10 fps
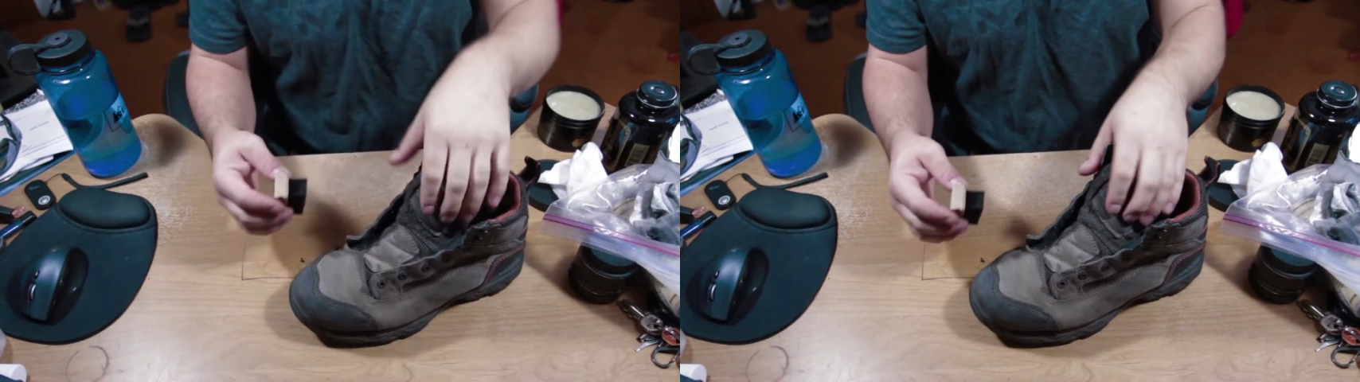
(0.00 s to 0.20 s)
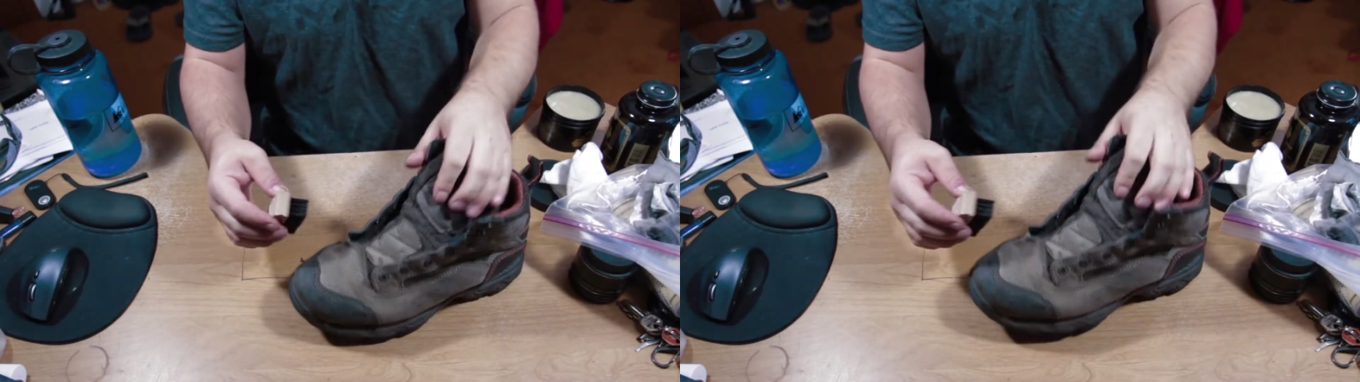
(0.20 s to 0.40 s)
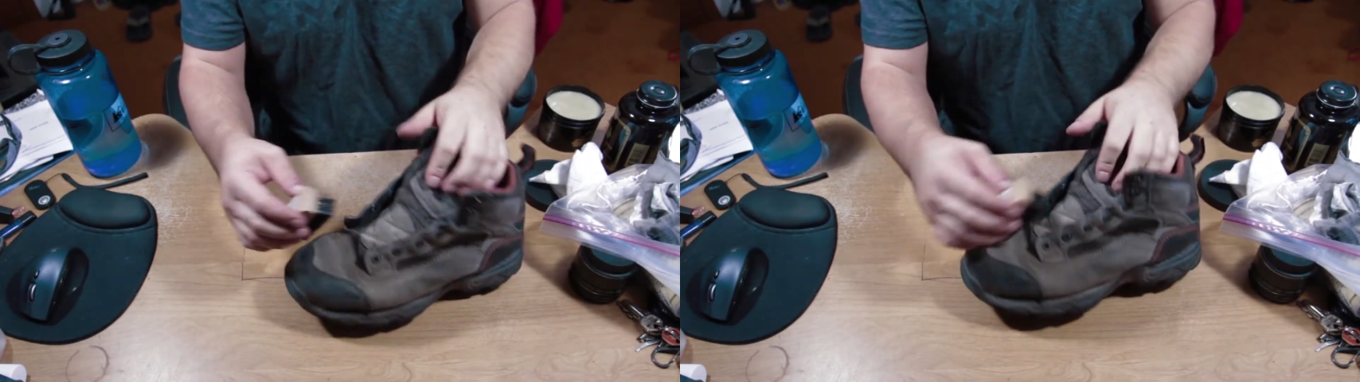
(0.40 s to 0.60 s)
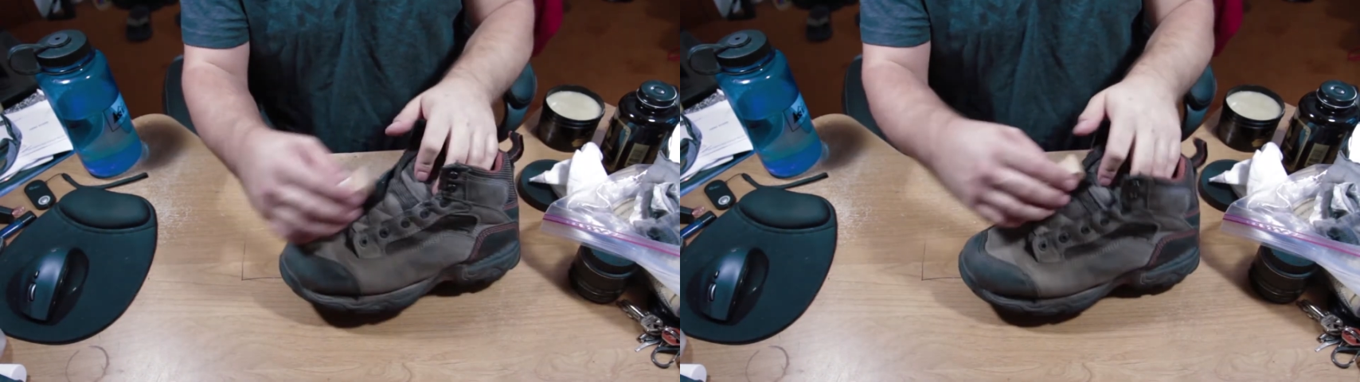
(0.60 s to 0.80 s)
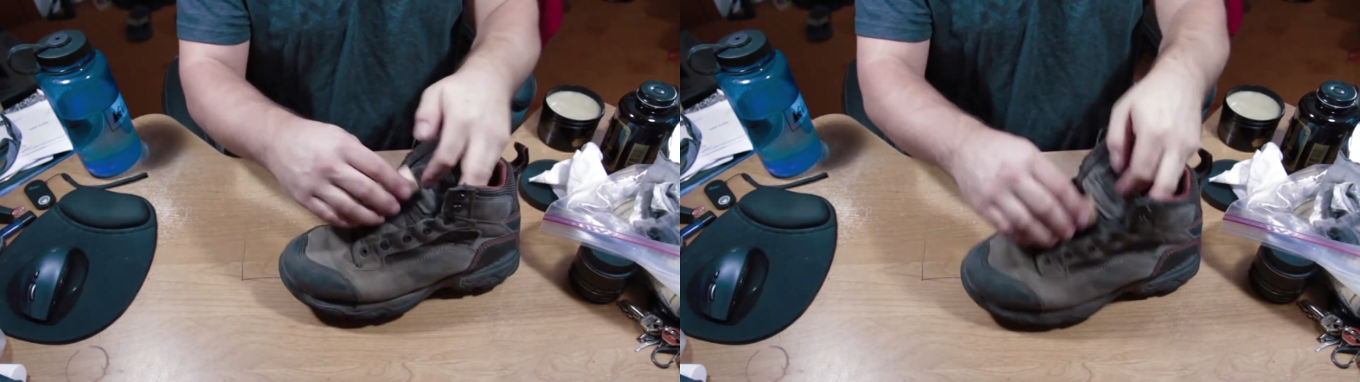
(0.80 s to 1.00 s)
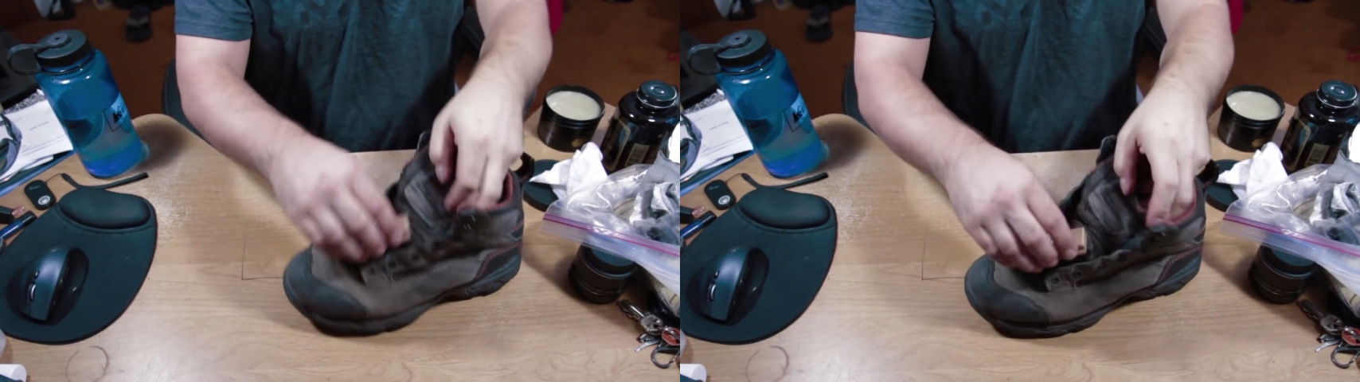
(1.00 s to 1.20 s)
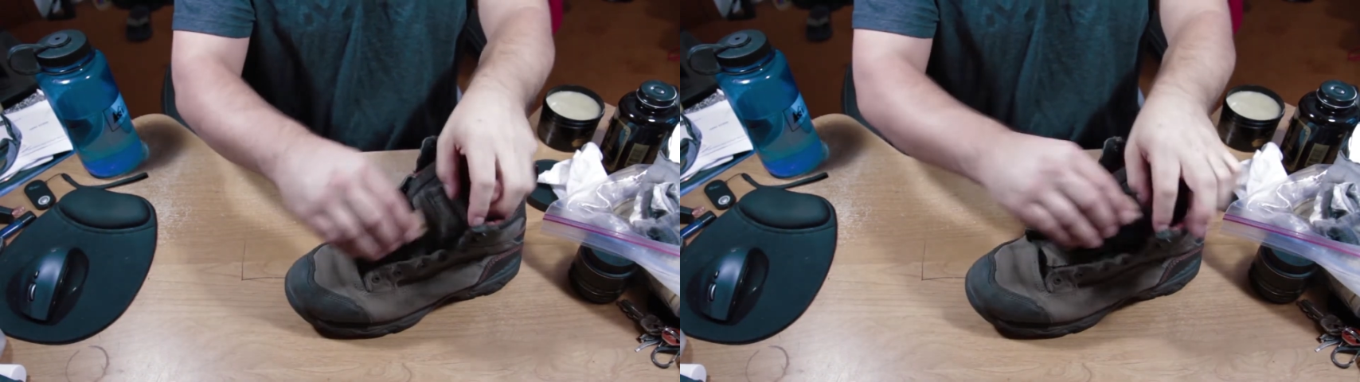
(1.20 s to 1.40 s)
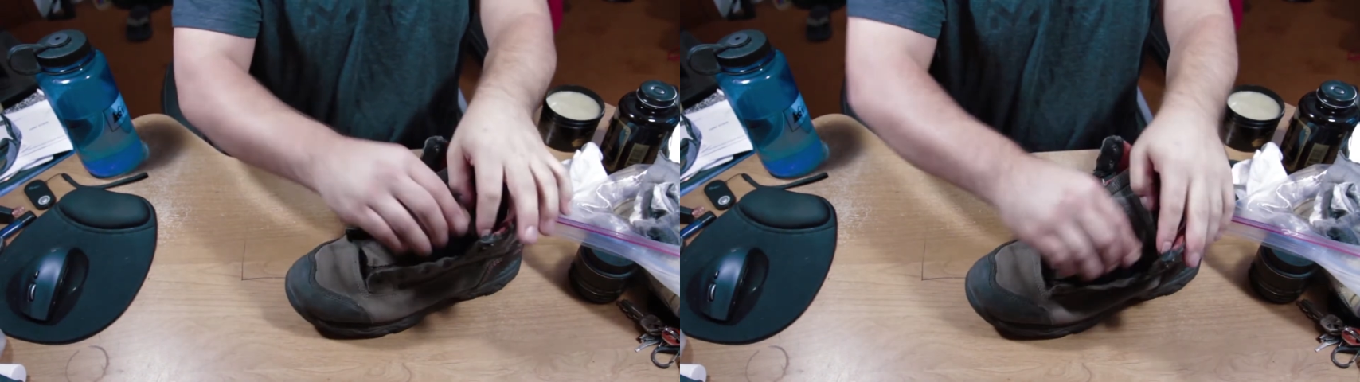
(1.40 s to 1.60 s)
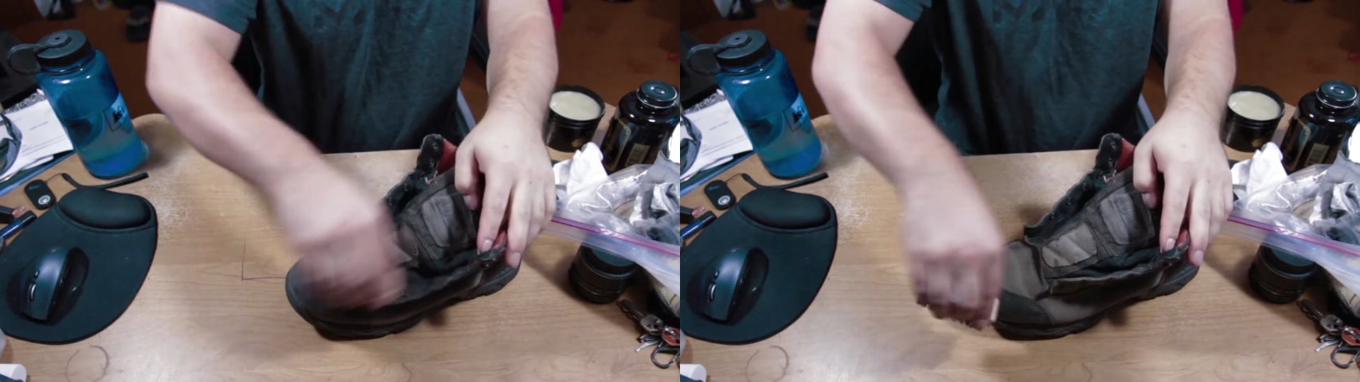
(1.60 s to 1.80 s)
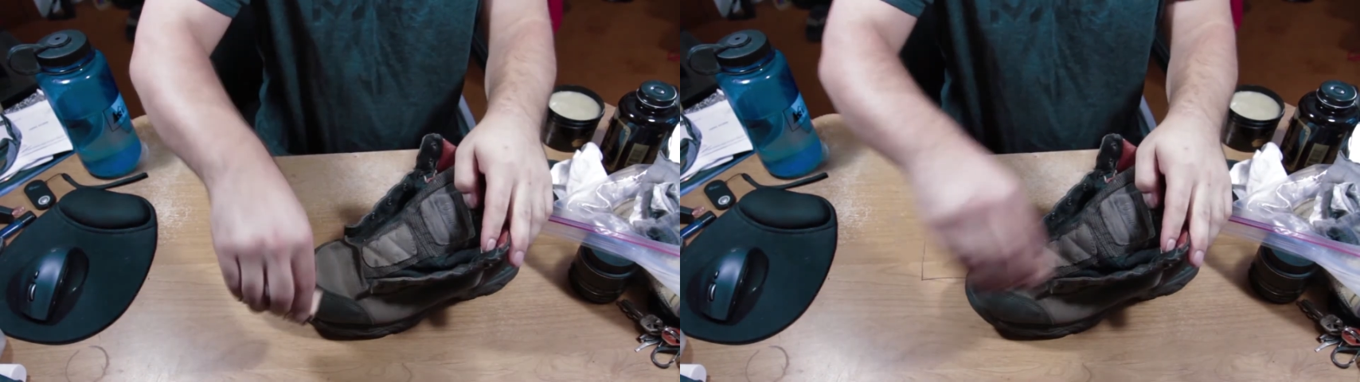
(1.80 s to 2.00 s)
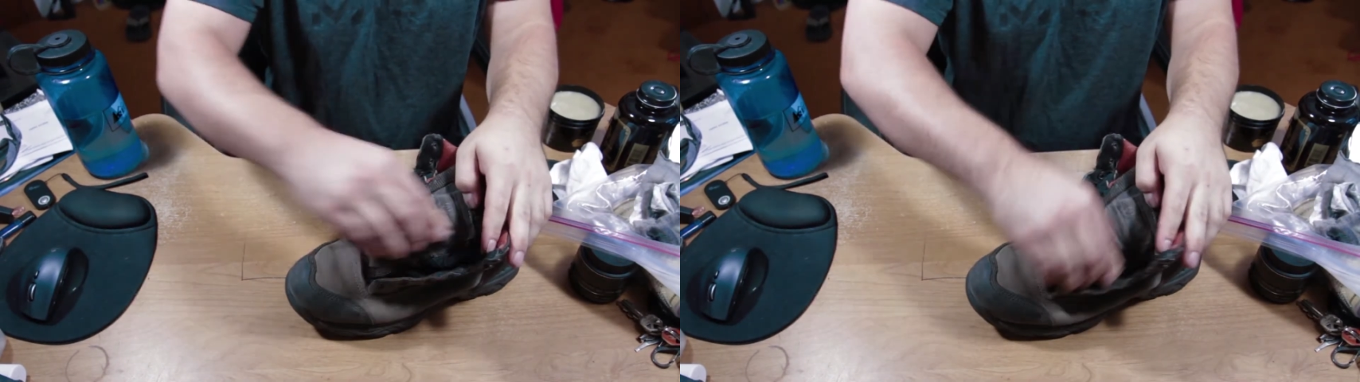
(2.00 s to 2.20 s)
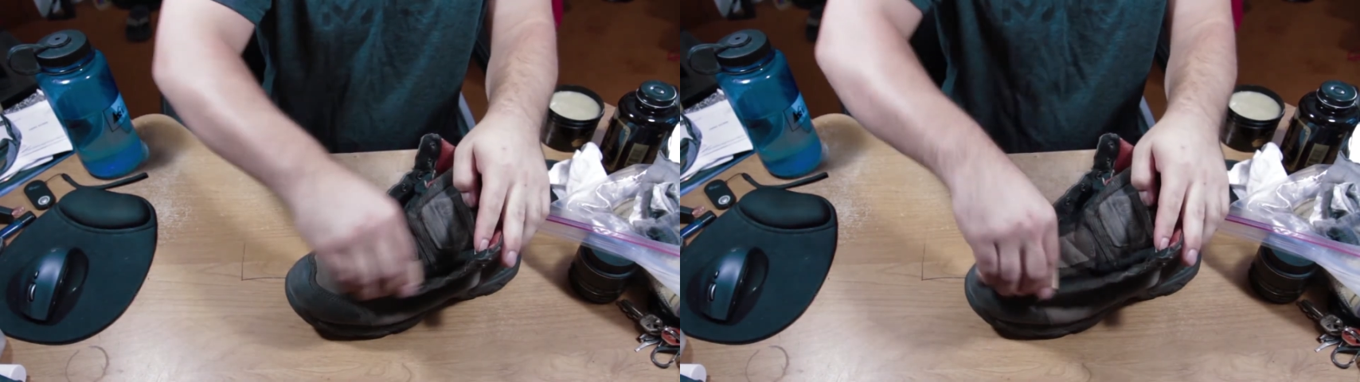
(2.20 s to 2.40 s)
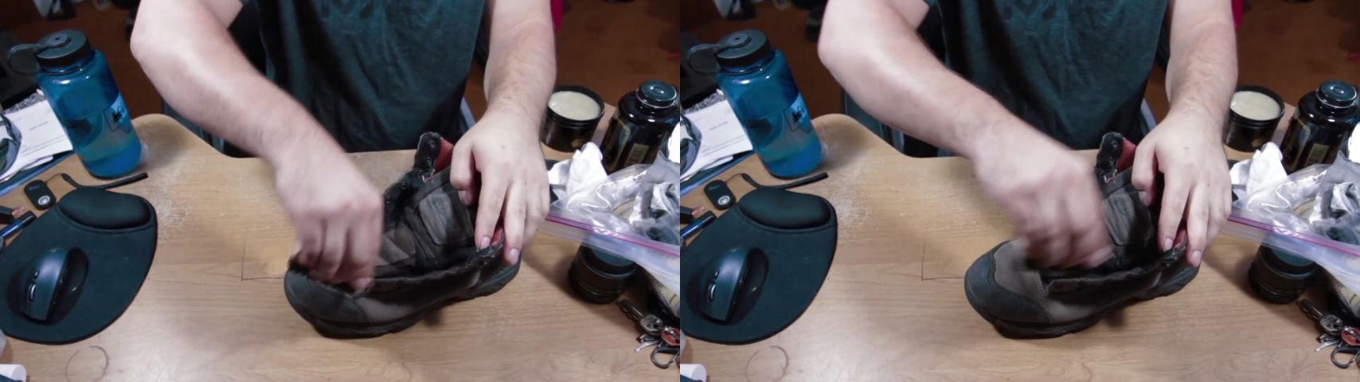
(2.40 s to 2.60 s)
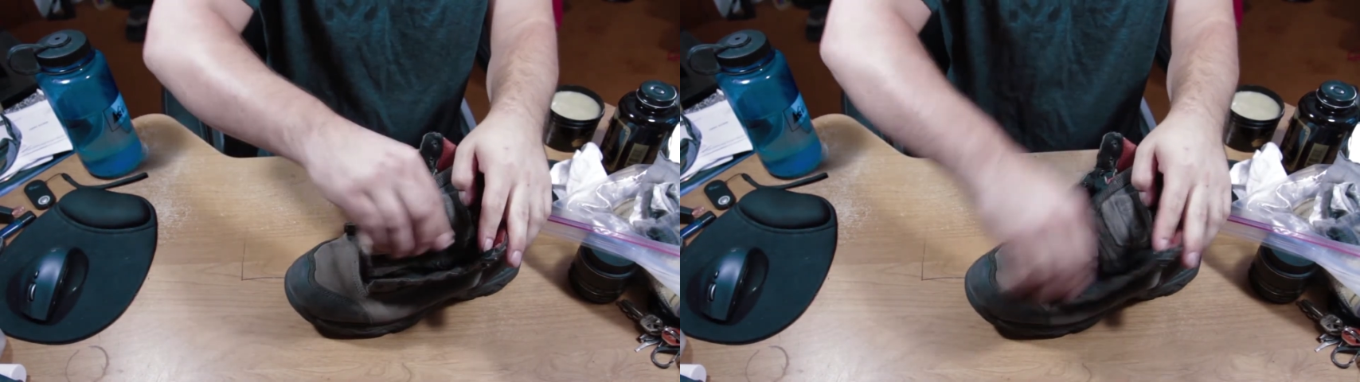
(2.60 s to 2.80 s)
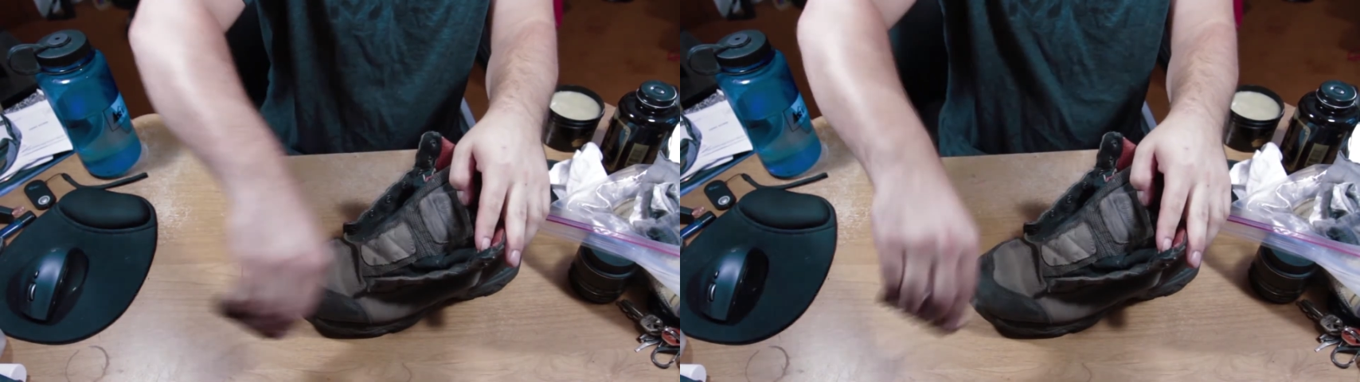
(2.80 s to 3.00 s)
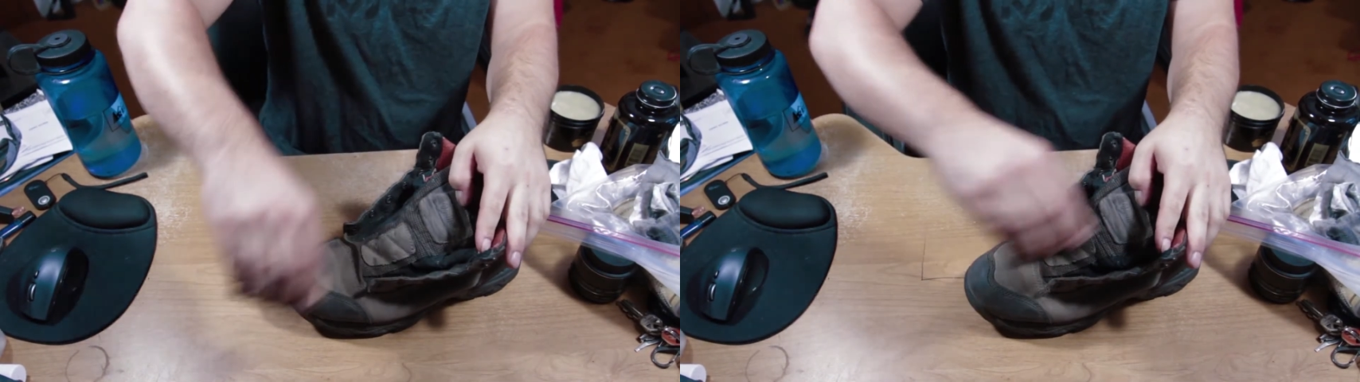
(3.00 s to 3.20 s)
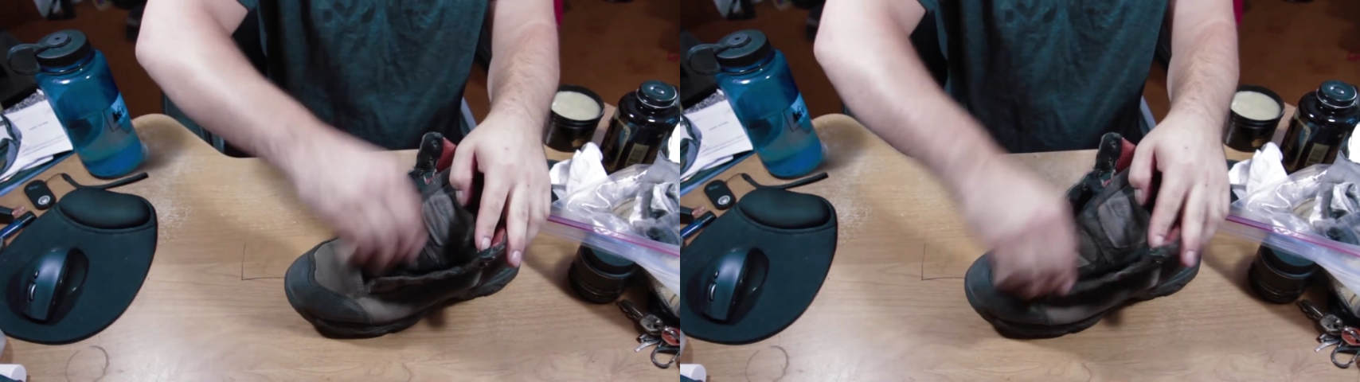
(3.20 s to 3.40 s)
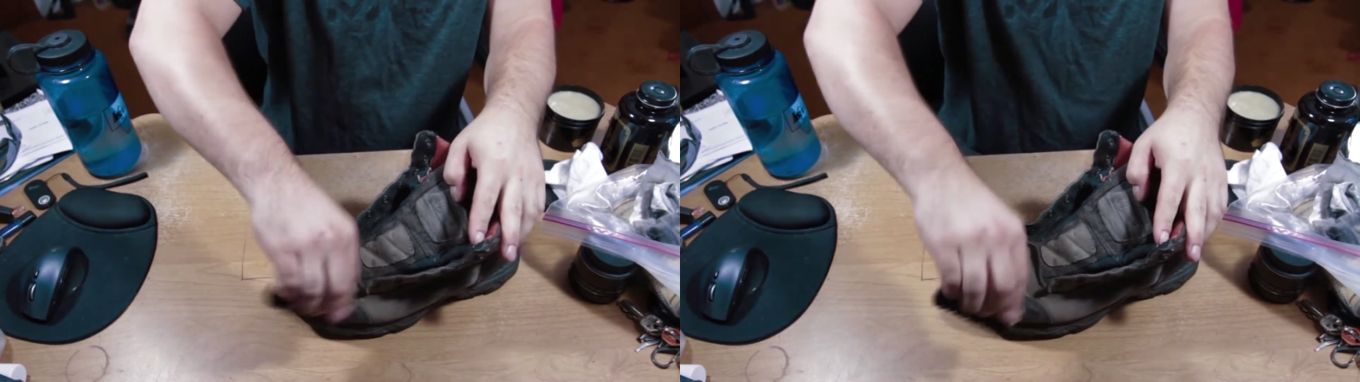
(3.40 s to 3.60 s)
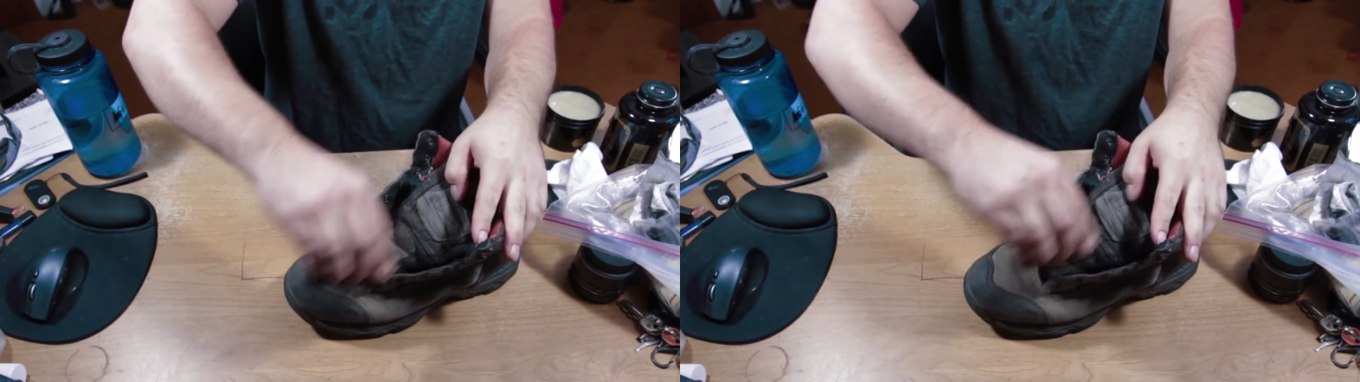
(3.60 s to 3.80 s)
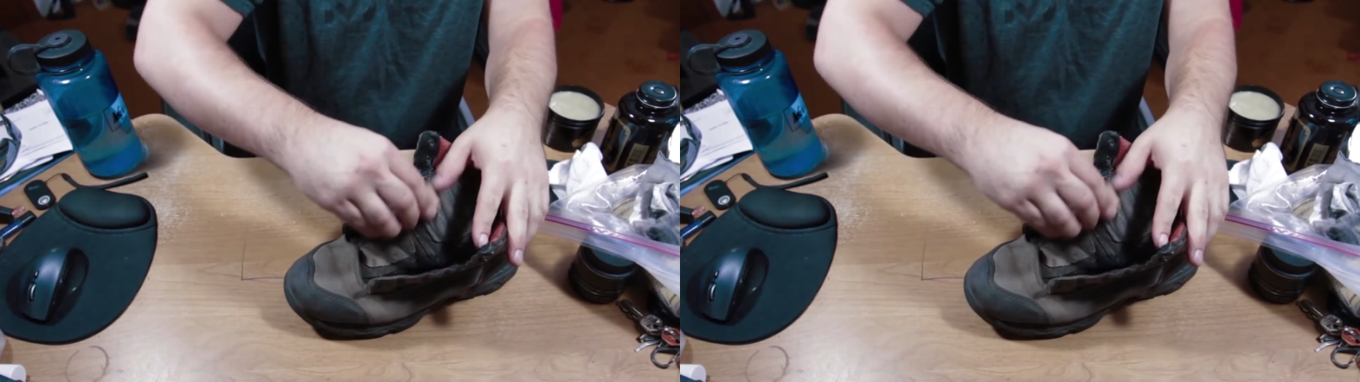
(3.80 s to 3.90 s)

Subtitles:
Nobody's mouth can be seen.